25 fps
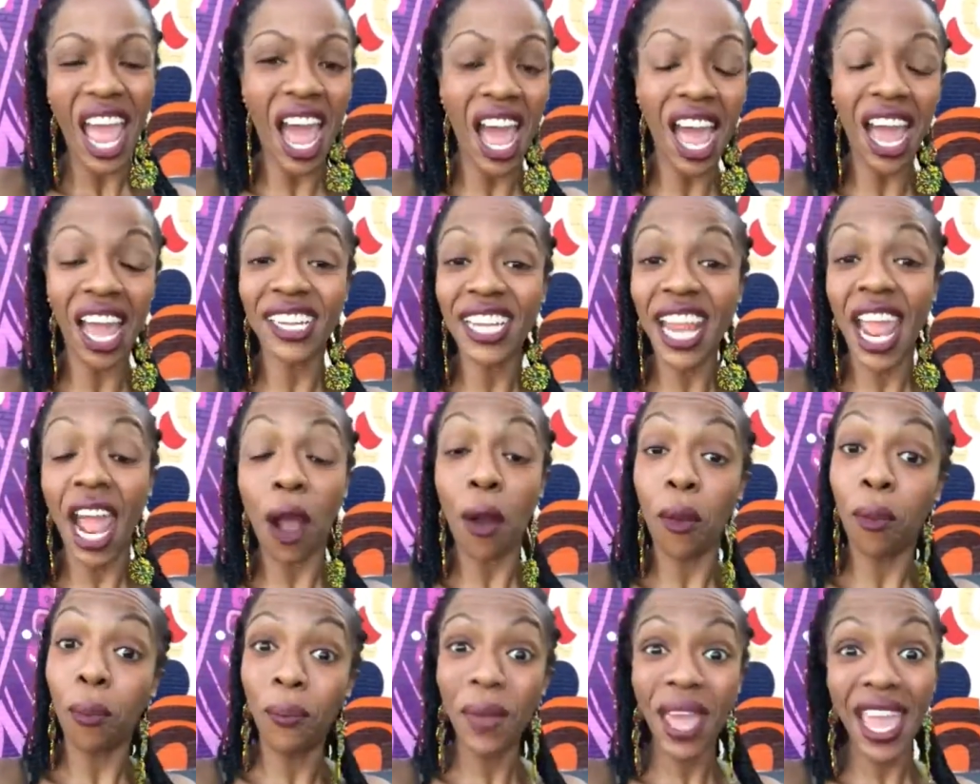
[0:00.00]
Uh,
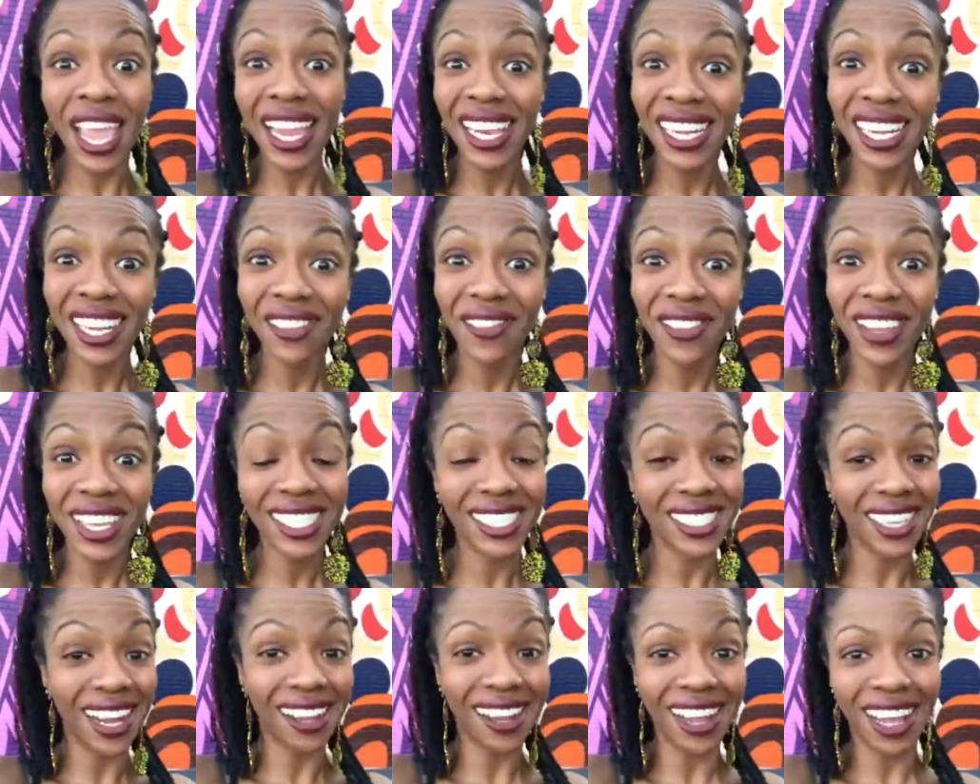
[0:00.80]
now, main
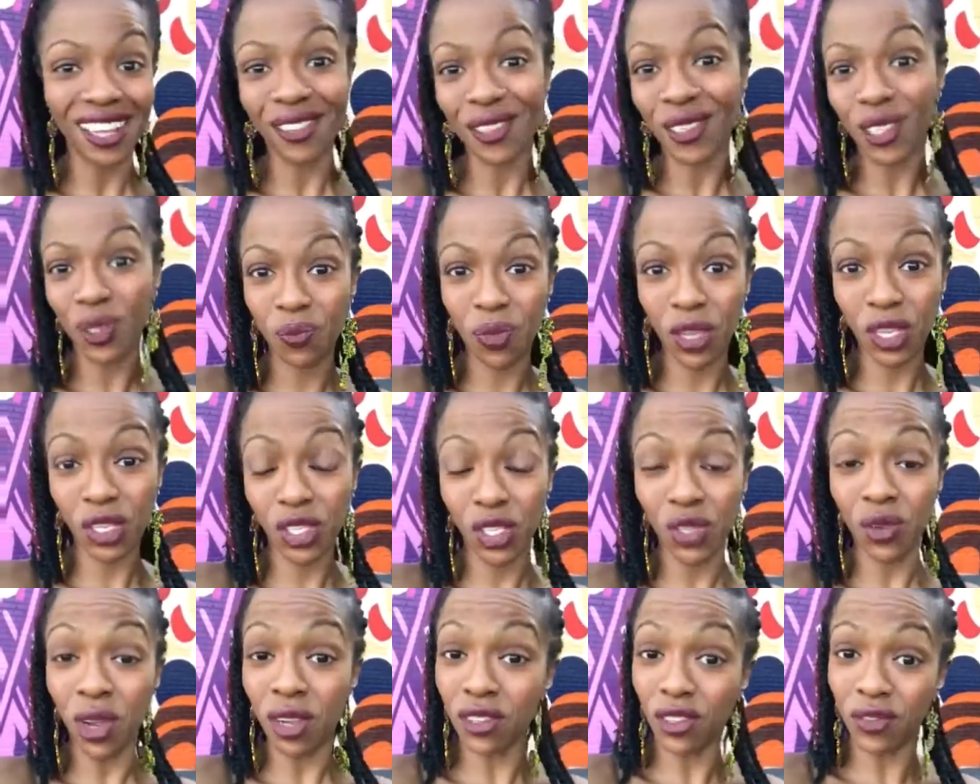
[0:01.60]
event, and I got this pick too.